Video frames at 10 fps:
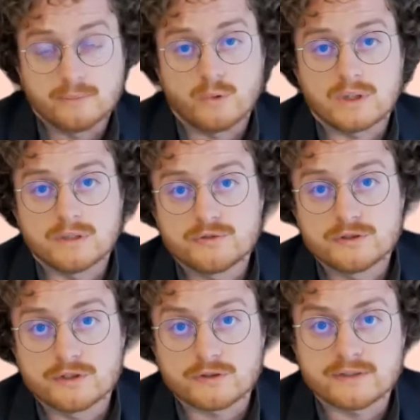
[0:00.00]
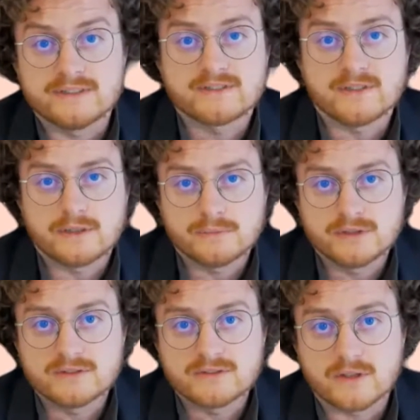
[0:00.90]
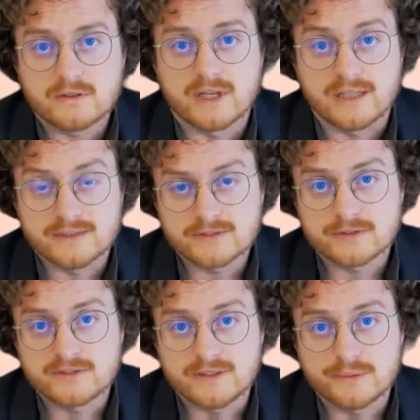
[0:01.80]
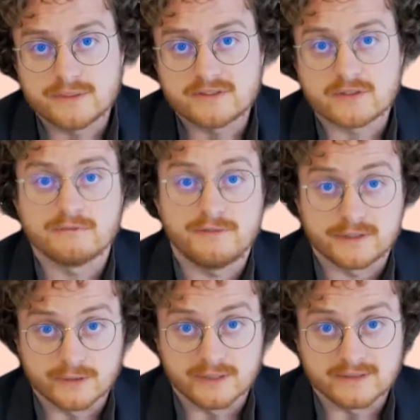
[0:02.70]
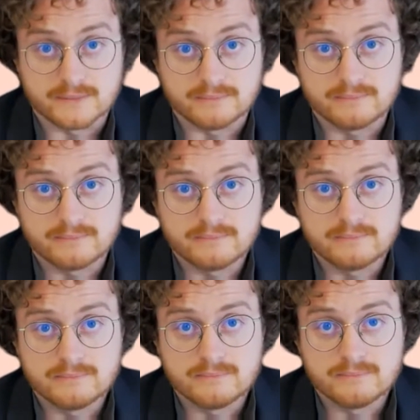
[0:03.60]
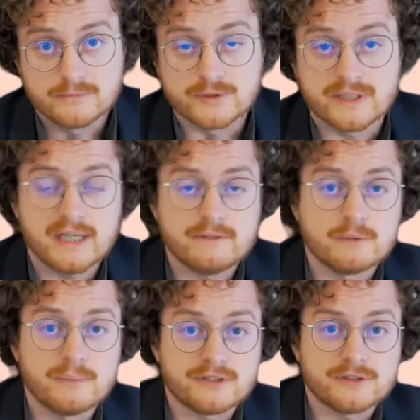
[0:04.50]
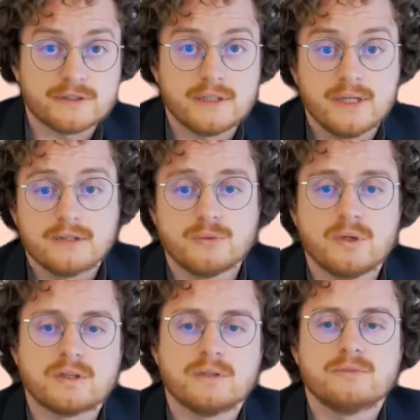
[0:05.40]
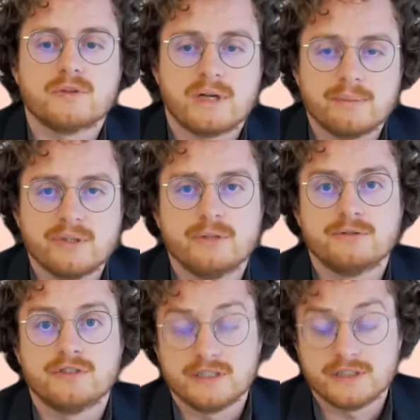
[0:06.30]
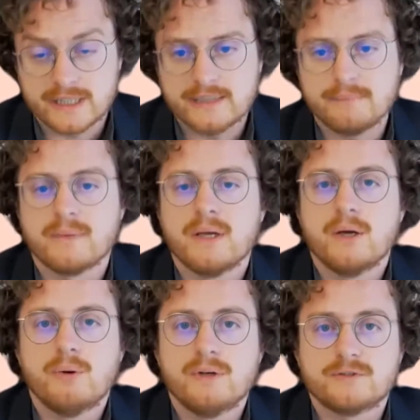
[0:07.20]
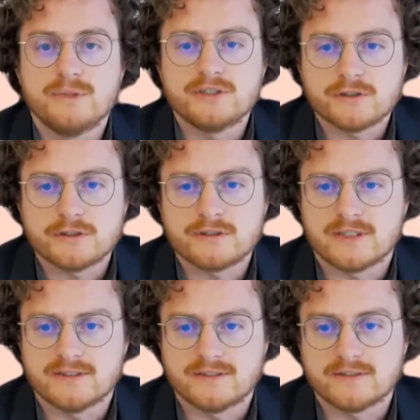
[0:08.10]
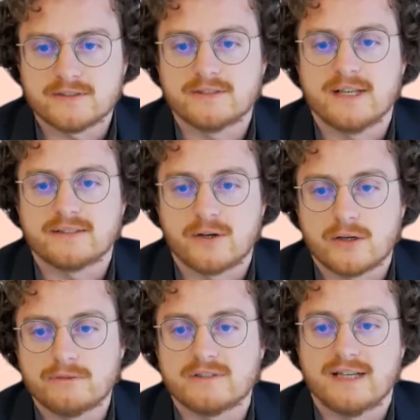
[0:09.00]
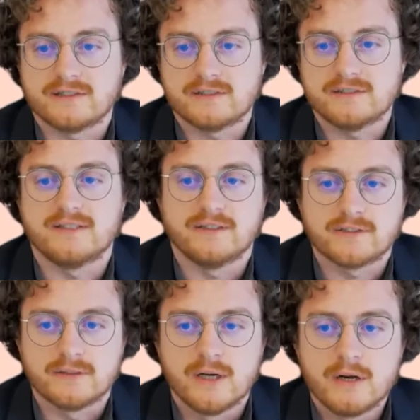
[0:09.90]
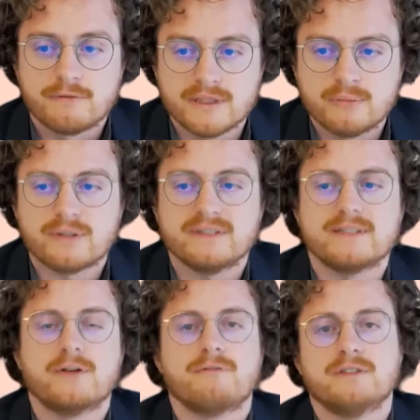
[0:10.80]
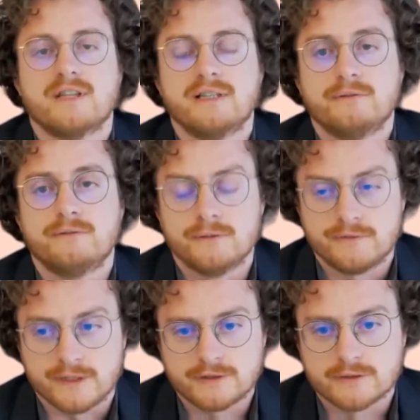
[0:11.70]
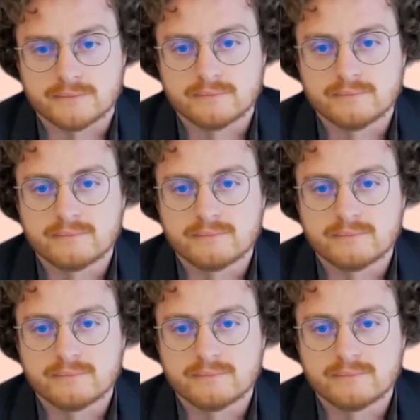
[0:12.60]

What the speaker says: Welcome to the third installment of the ANSER series on federalism. Today, I have the pleasure to welcome Sorabi Hudire, who is Research Assistant at the Harvard Ash Center for Democratic Governance and Innovation.